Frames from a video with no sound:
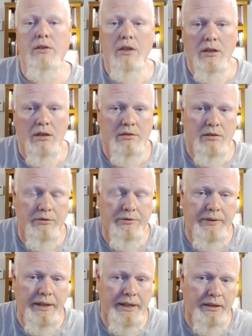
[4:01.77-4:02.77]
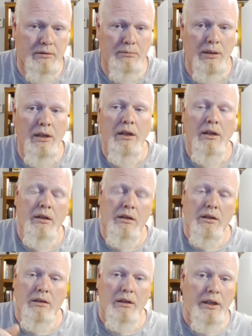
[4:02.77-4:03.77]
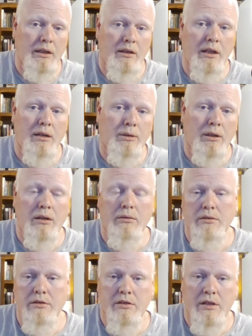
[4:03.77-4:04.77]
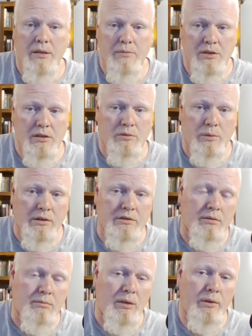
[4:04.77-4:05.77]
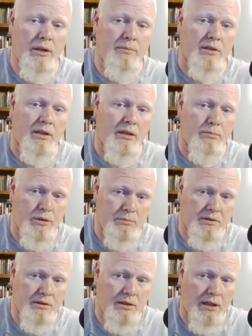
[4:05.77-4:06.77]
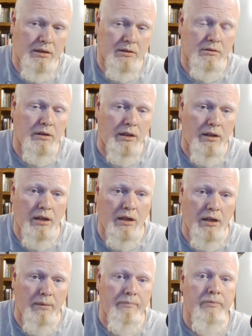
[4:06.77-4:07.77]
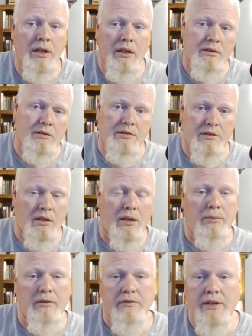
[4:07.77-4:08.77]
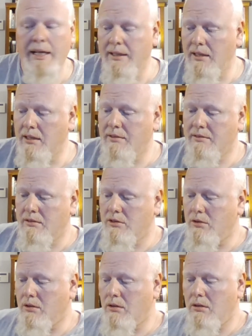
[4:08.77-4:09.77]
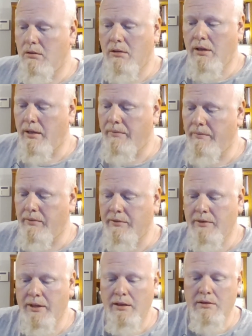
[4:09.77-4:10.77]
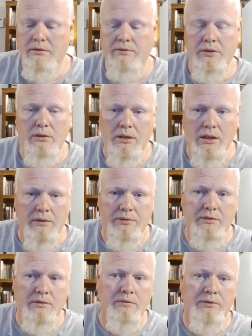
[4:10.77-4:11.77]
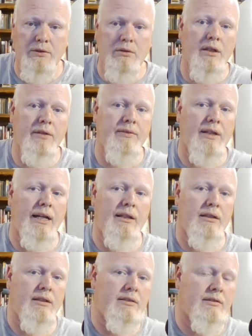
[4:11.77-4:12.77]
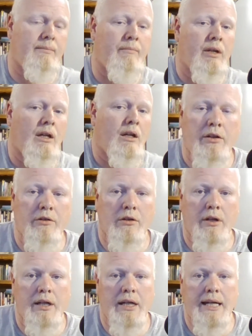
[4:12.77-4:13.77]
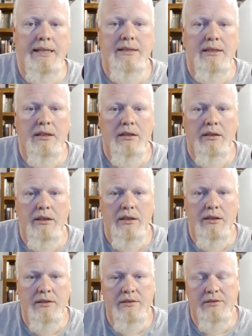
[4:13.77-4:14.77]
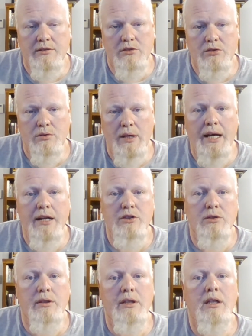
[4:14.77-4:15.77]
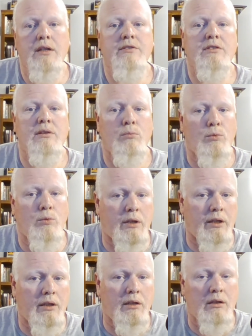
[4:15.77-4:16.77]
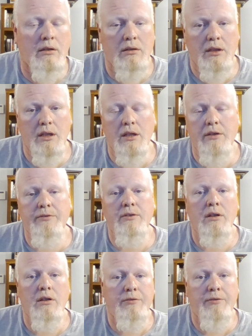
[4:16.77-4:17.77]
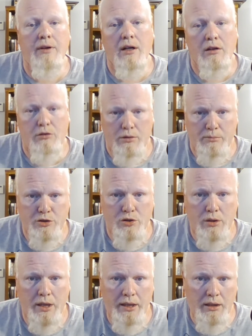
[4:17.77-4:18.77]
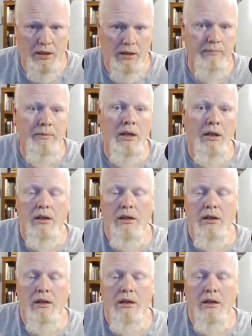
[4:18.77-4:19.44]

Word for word: You can also find them uh, linked down below in the description as well as on my website at boomsticktactical.com. Just a couple of ideas that you can do there add just a few gifts, a few gift ideas. Another great idea is to actually give someone the gift of firearms training.